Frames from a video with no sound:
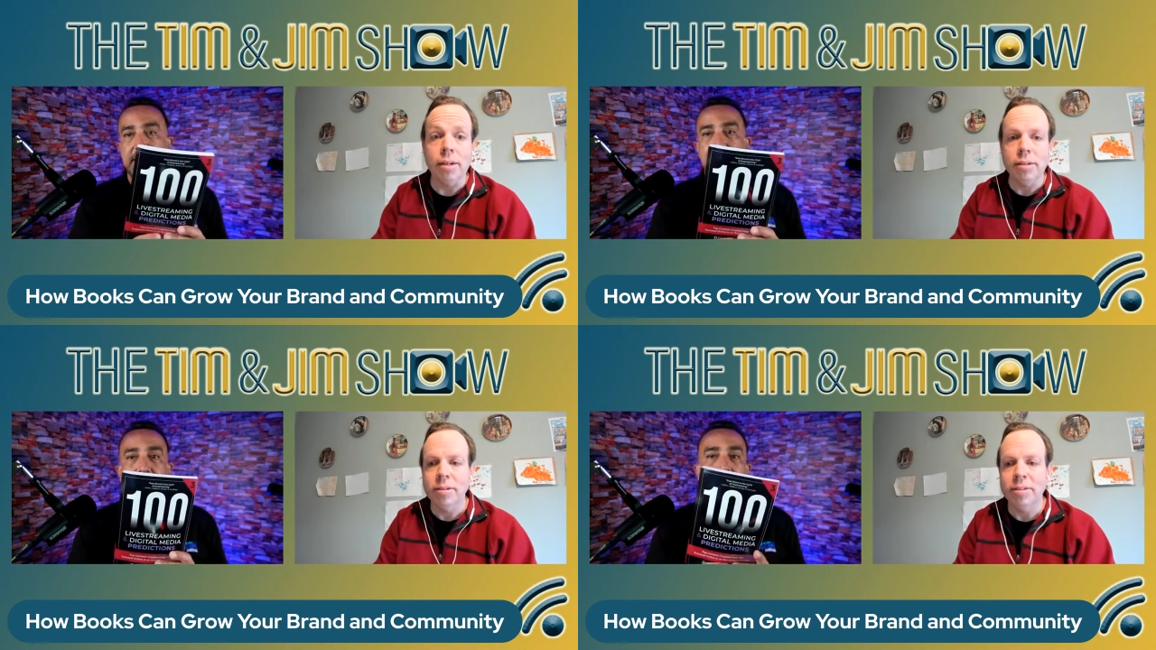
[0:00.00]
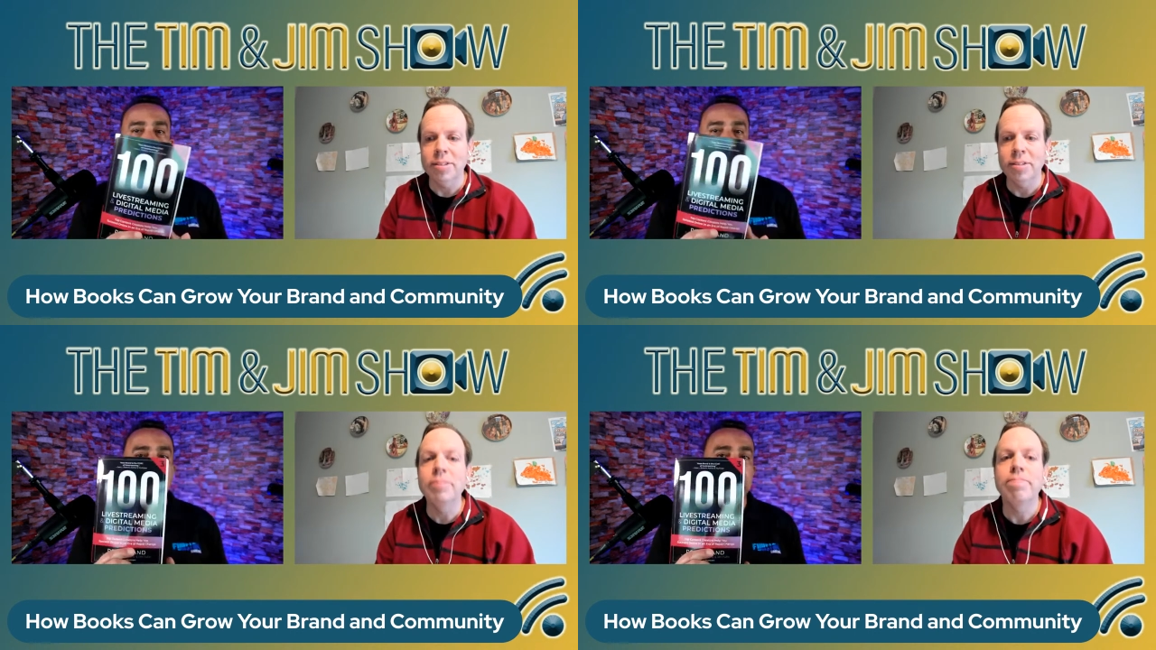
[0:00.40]
Speaker 1: that
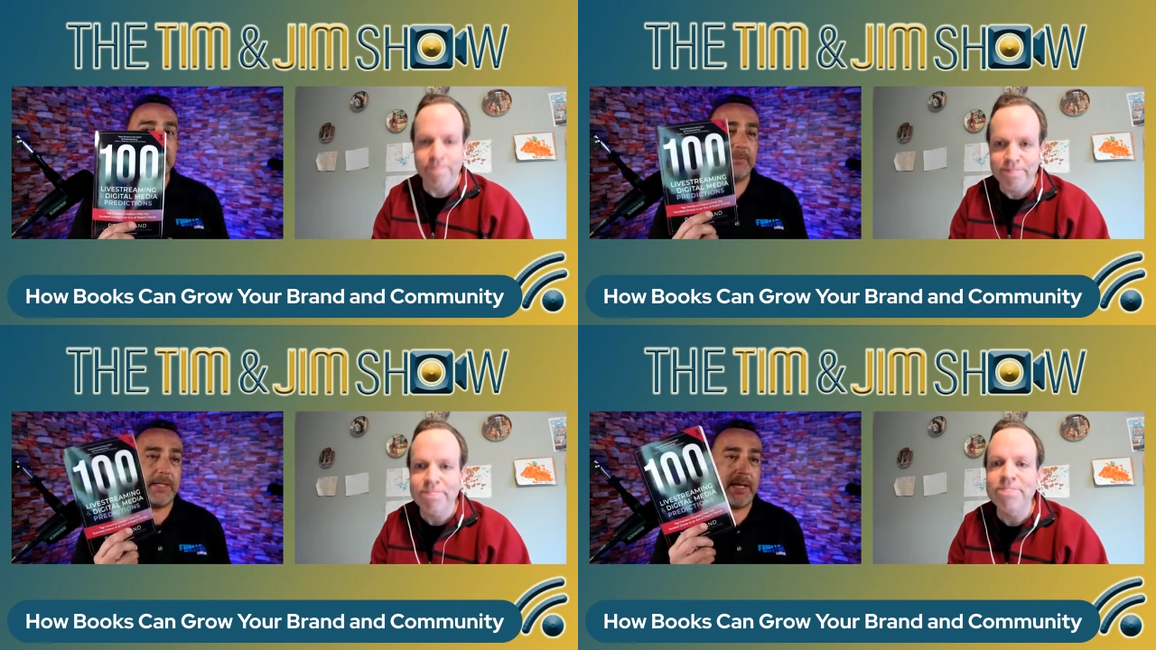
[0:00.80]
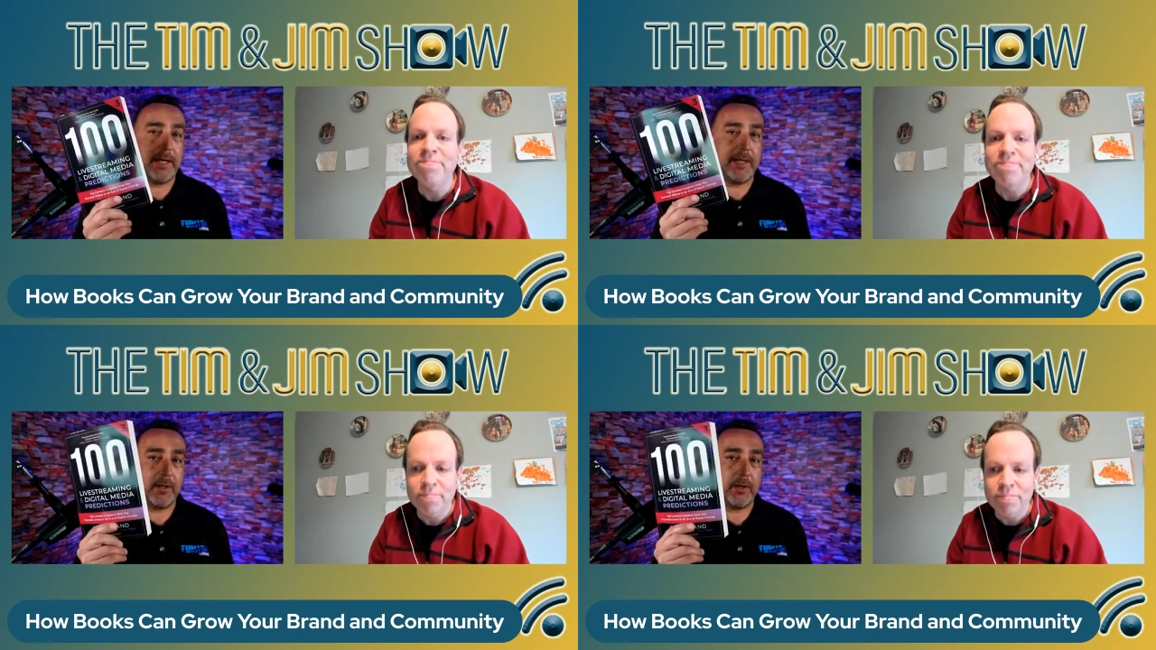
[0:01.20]
Tim and
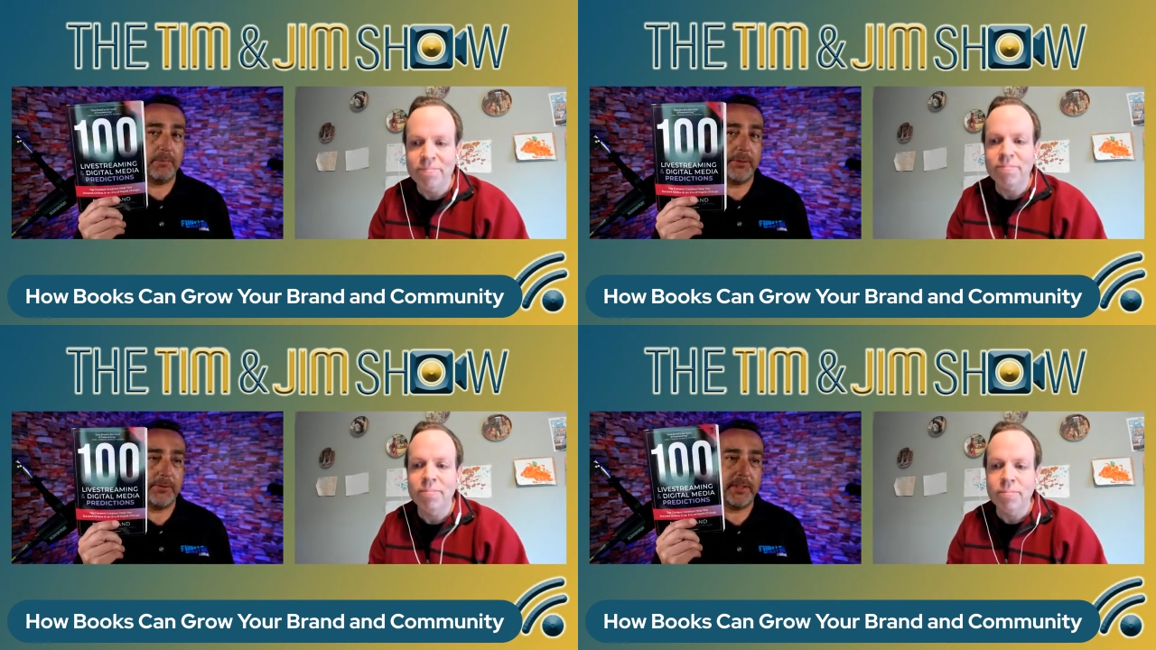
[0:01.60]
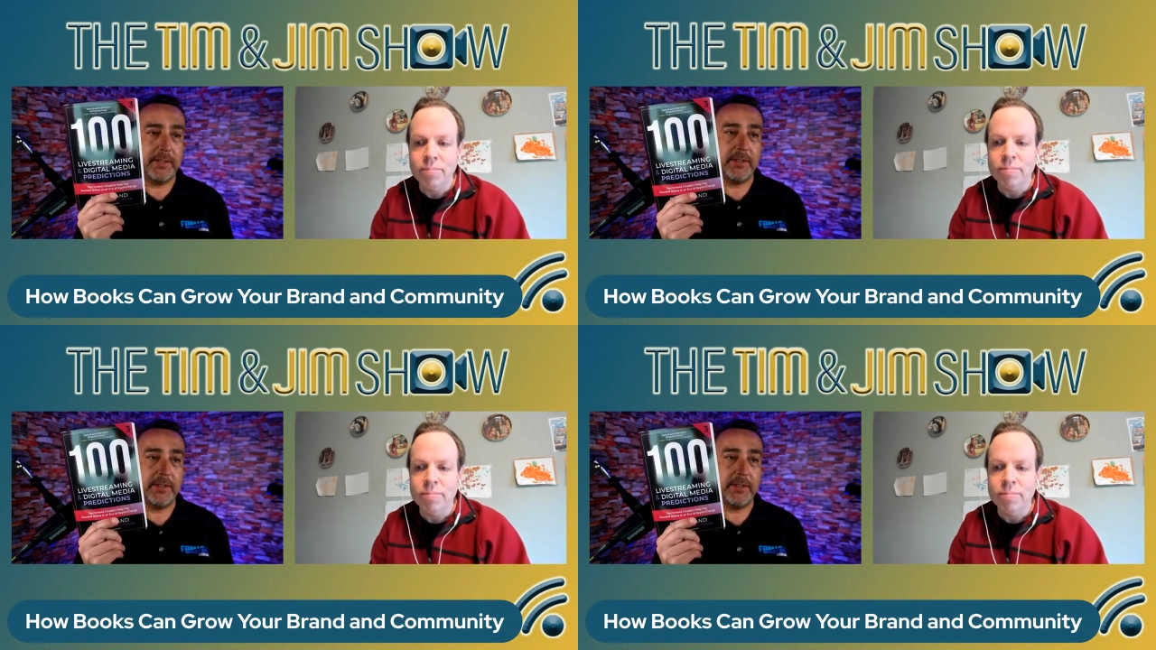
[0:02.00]
I are both in